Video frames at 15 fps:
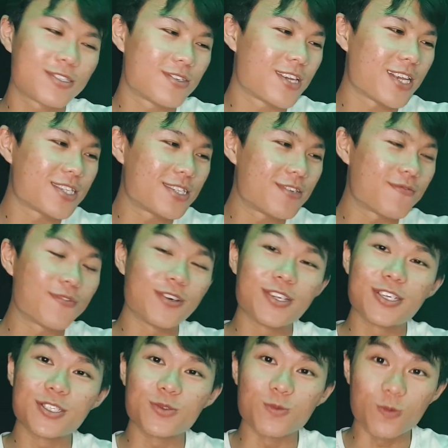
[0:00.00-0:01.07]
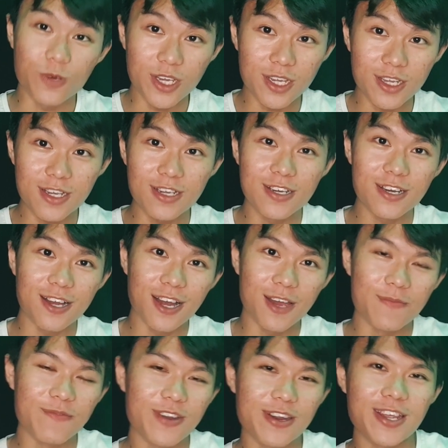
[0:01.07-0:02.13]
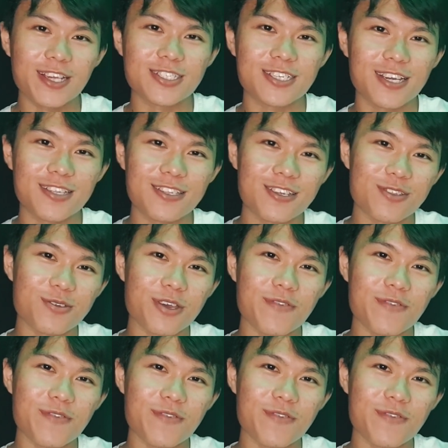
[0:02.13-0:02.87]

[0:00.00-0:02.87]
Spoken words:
so that's it for this week. I'm very excited to